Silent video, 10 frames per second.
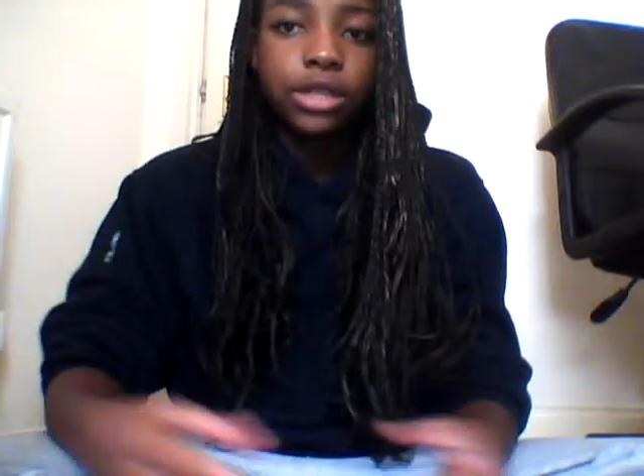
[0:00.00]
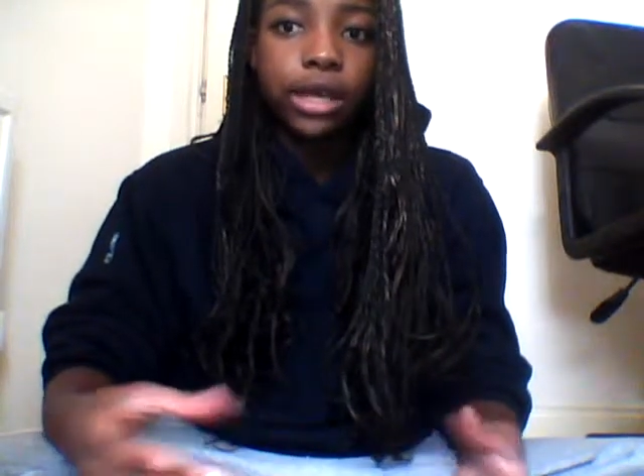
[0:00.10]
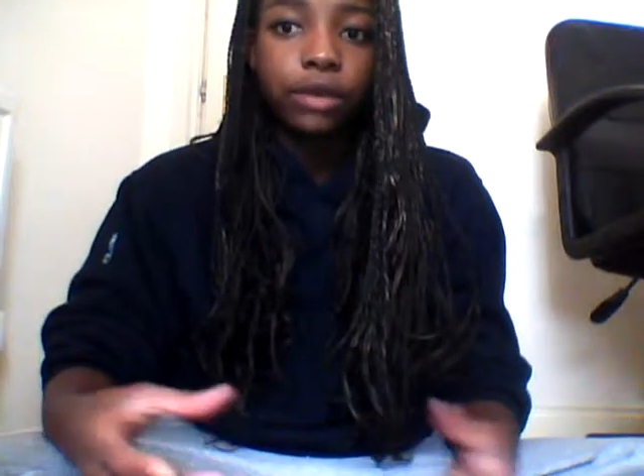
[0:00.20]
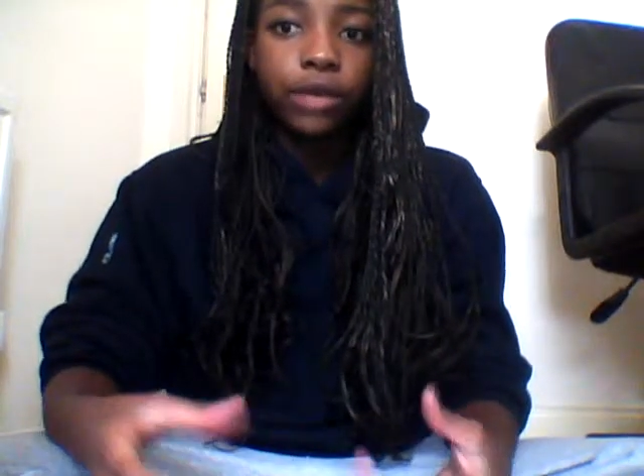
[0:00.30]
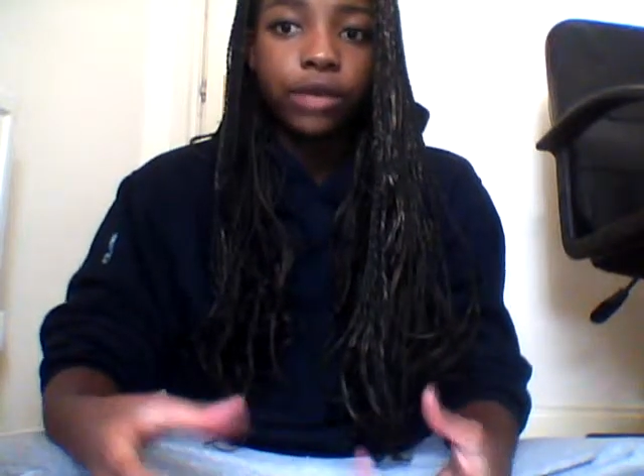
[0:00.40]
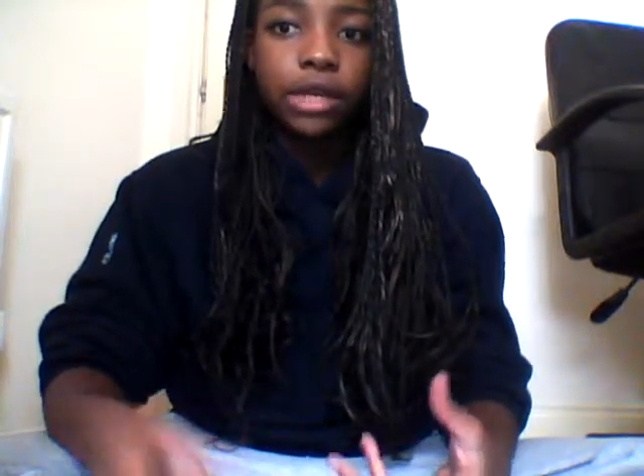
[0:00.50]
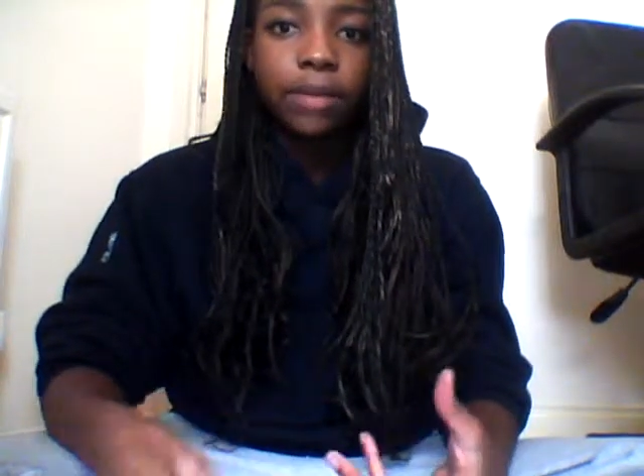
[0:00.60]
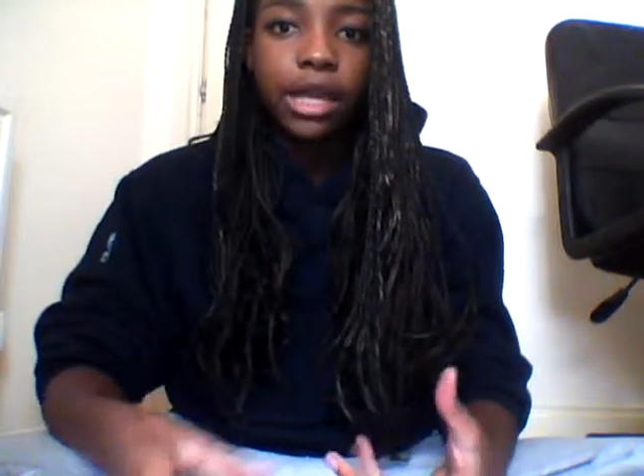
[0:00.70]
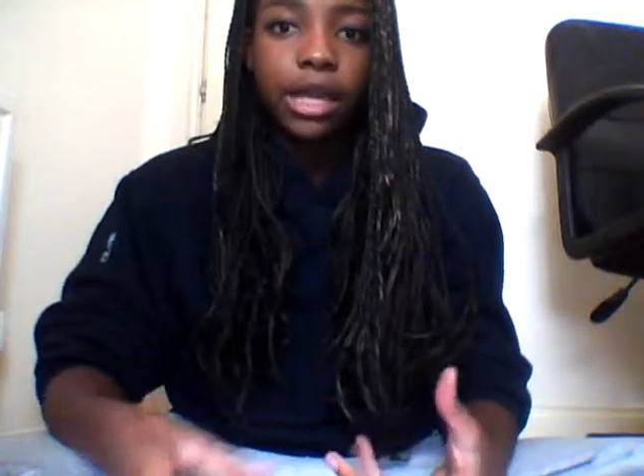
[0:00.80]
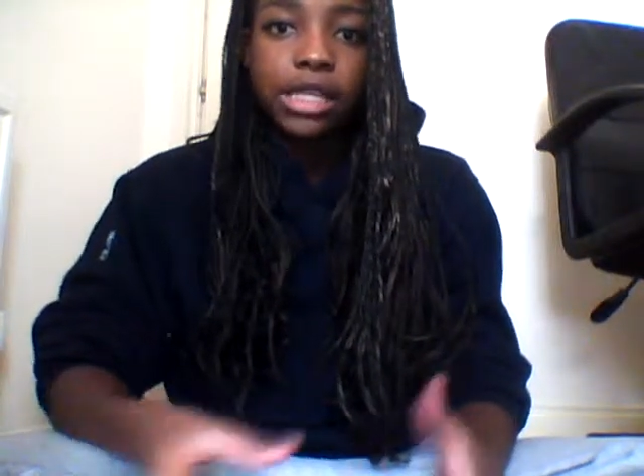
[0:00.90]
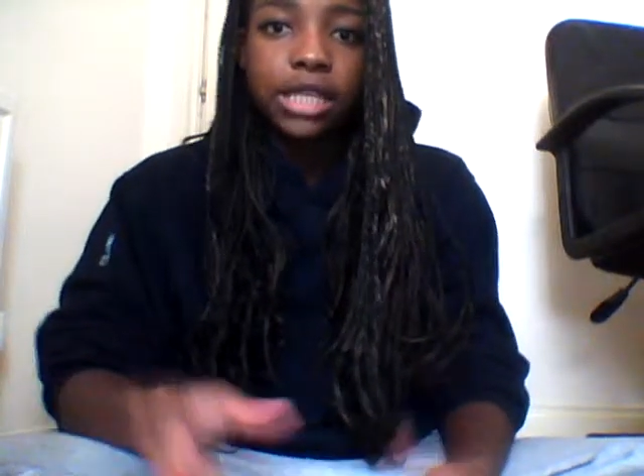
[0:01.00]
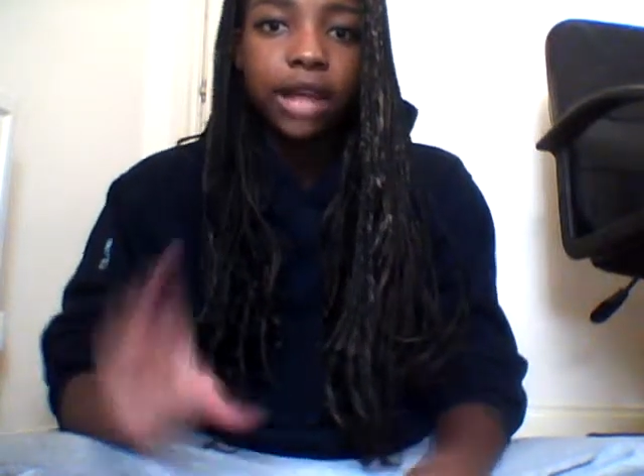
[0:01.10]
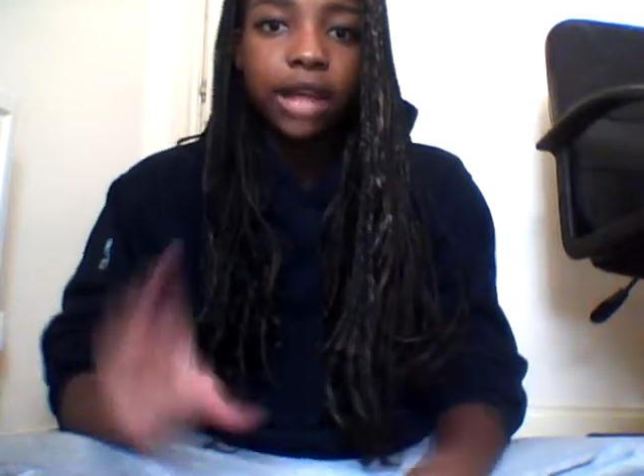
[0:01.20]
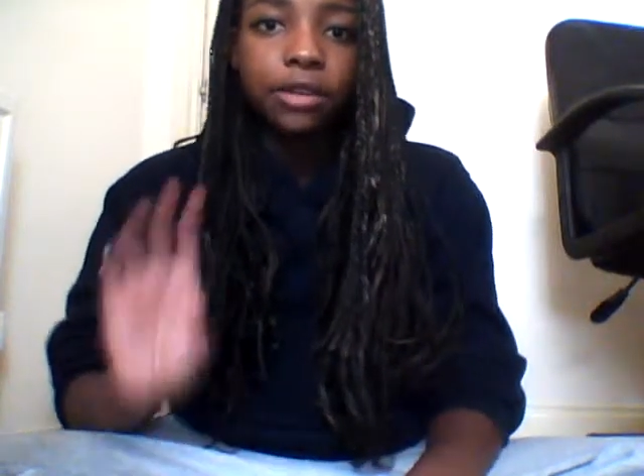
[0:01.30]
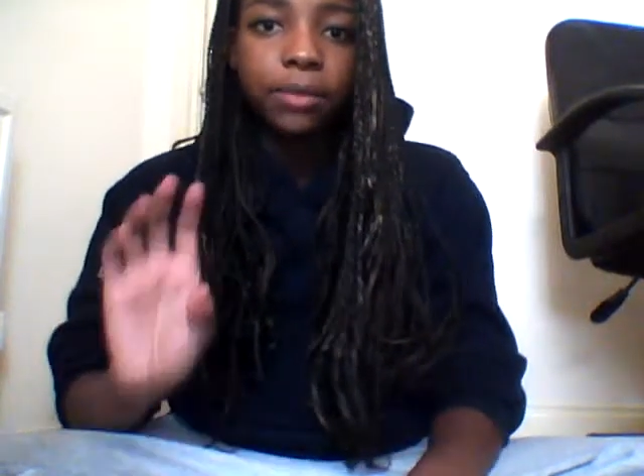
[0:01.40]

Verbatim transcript: like a ready-made salad